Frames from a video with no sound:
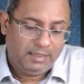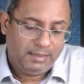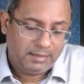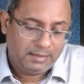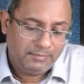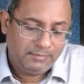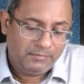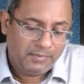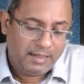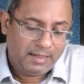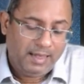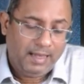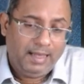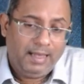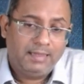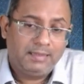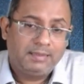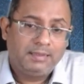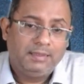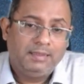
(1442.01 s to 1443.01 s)
Plus
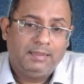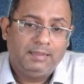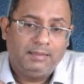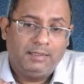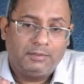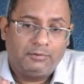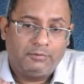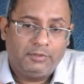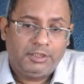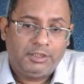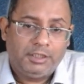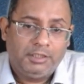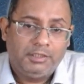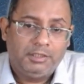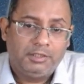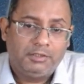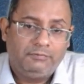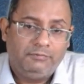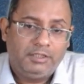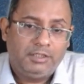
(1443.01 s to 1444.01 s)
has the
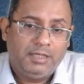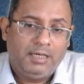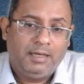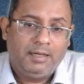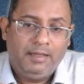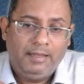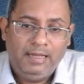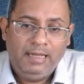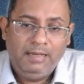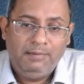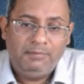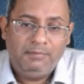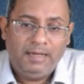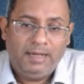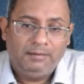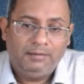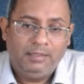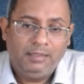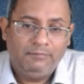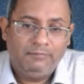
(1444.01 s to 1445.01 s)
questions which are aimed
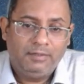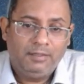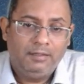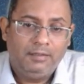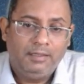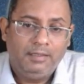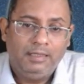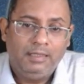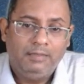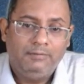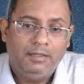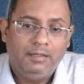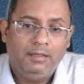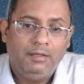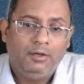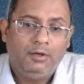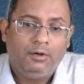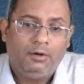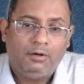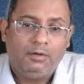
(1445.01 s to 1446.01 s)
at the difficulty level
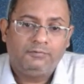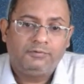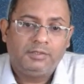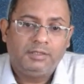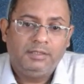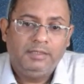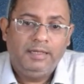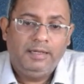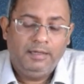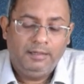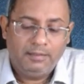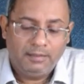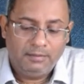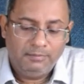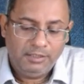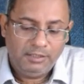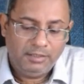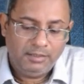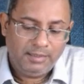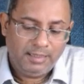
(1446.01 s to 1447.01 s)
of CA
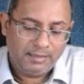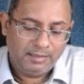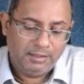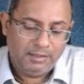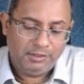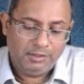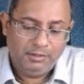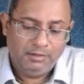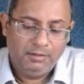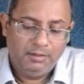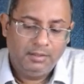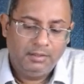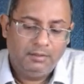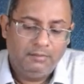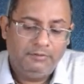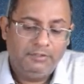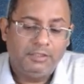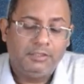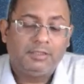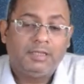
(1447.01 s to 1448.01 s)
intermediate taxation,
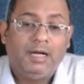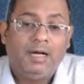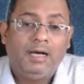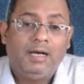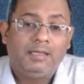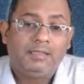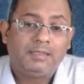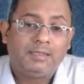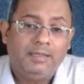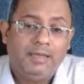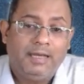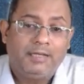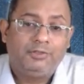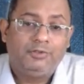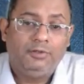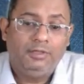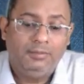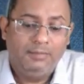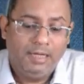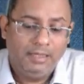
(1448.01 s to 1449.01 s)
which is asked
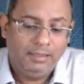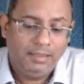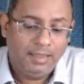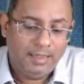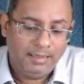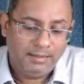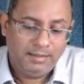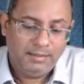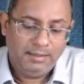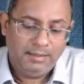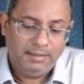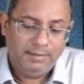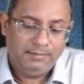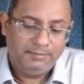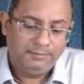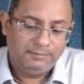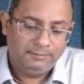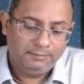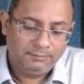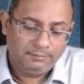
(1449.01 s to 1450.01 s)
actually by the ICAI.